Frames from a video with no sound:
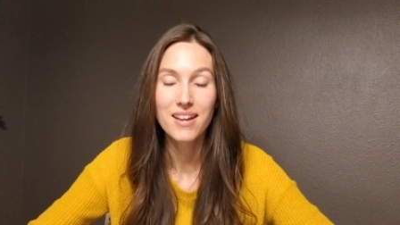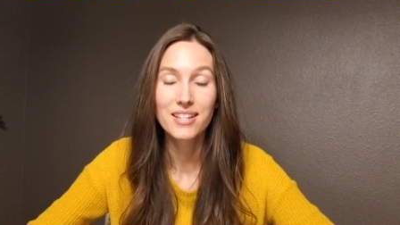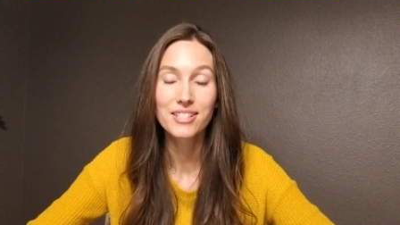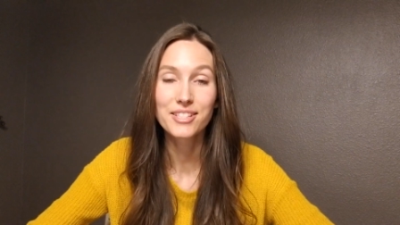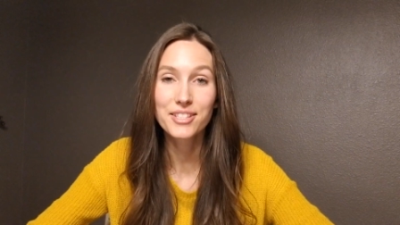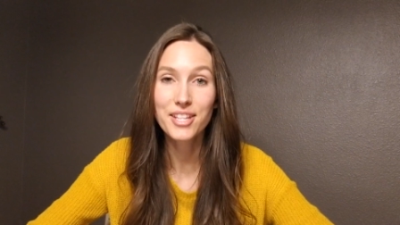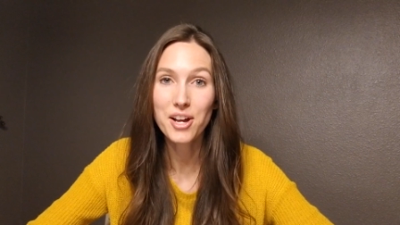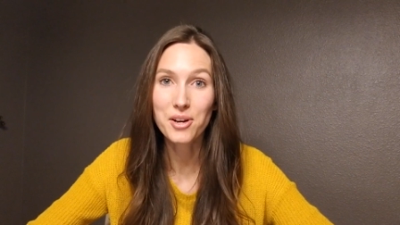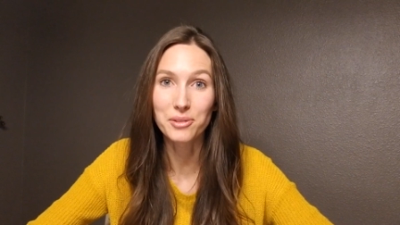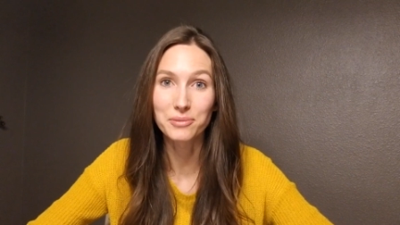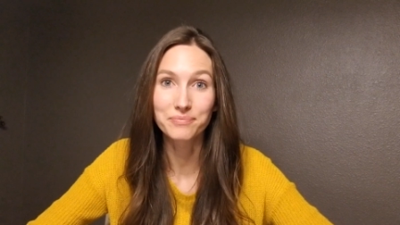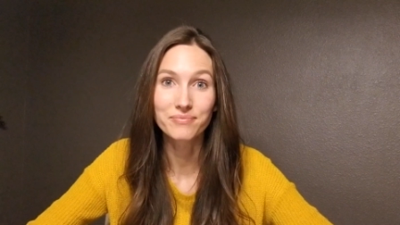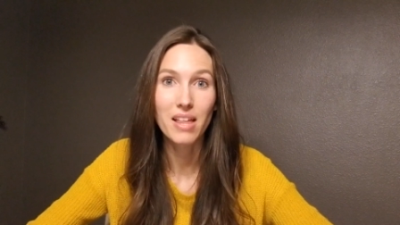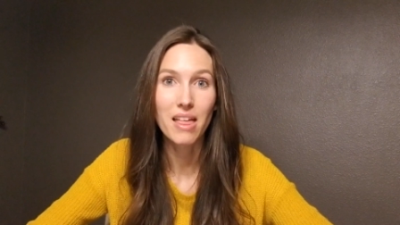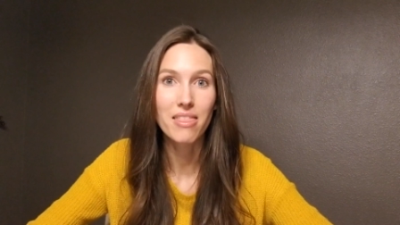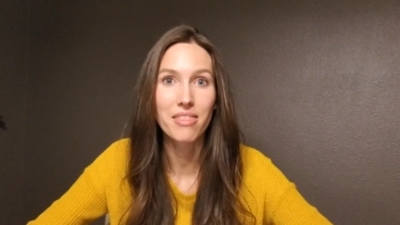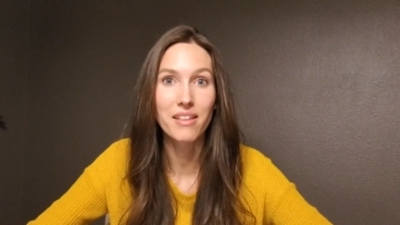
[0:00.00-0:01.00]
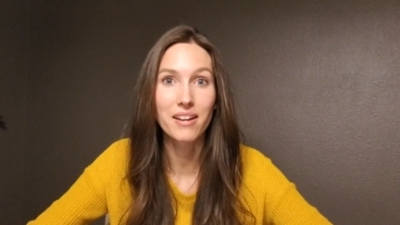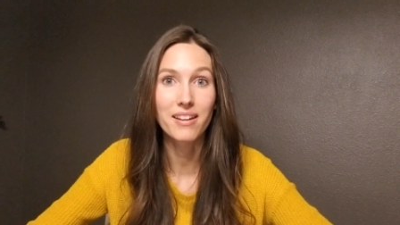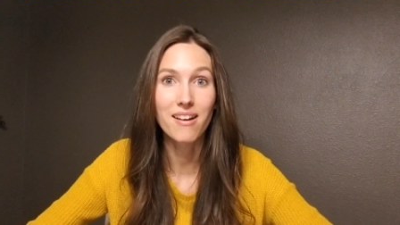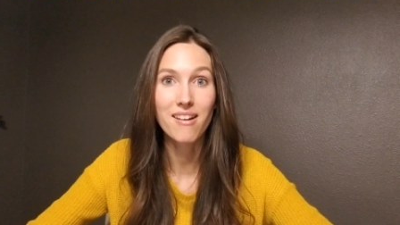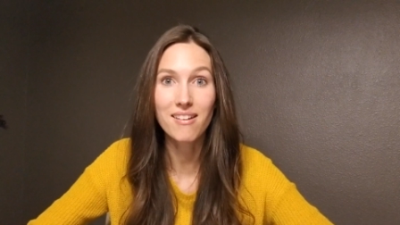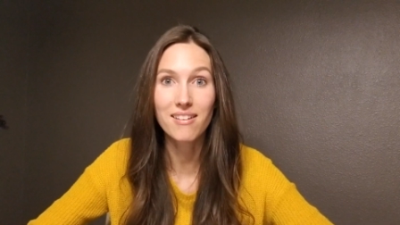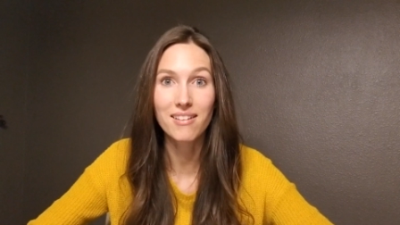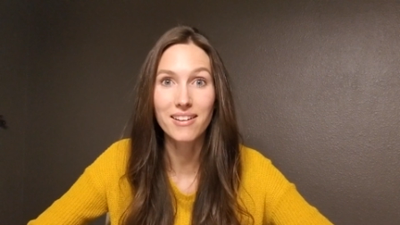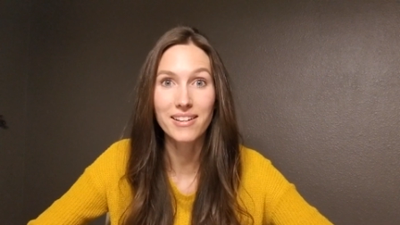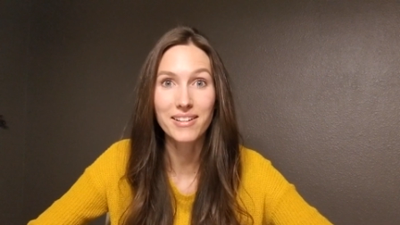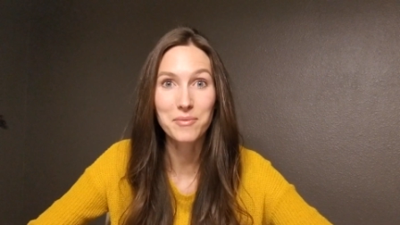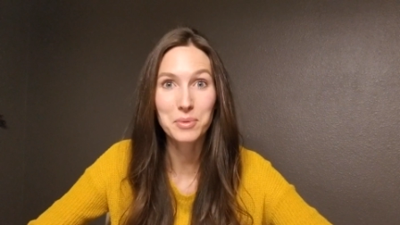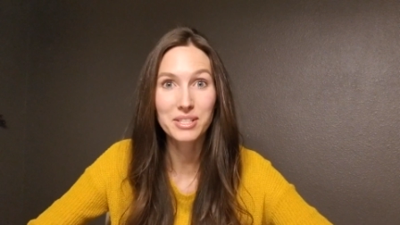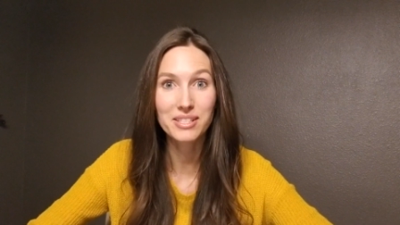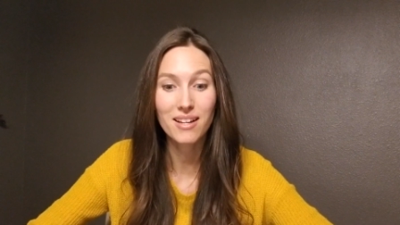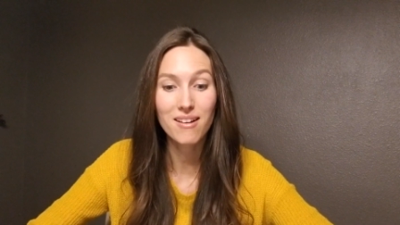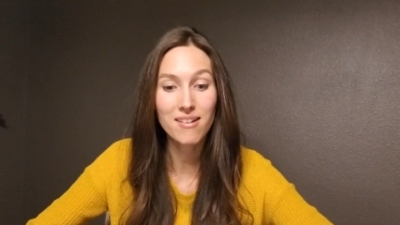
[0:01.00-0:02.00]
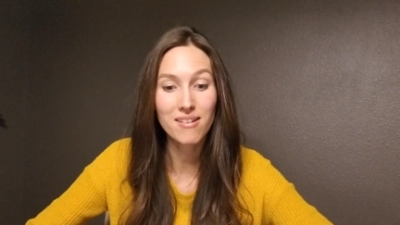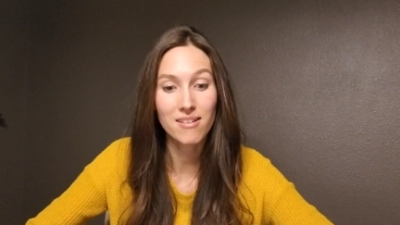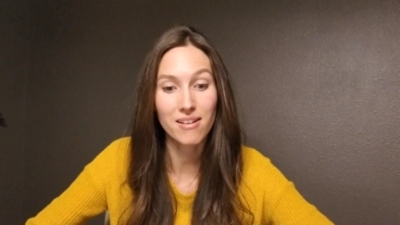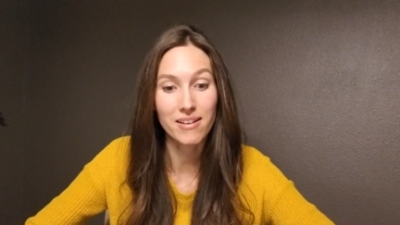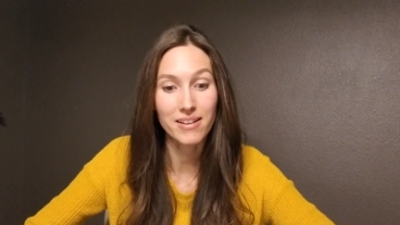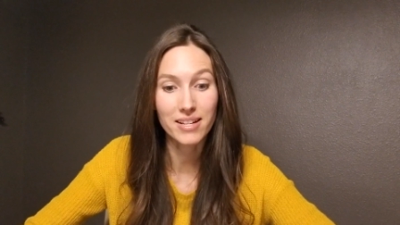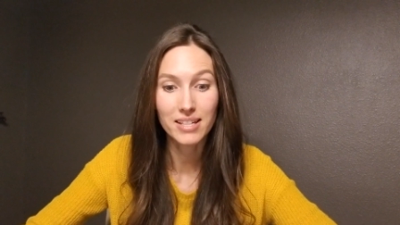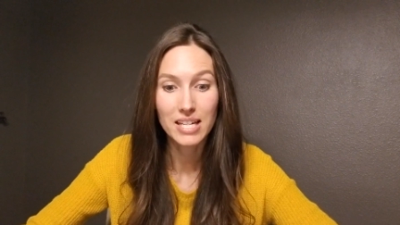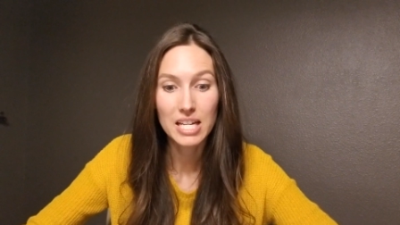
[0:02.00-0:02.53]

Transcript: So, the con was on.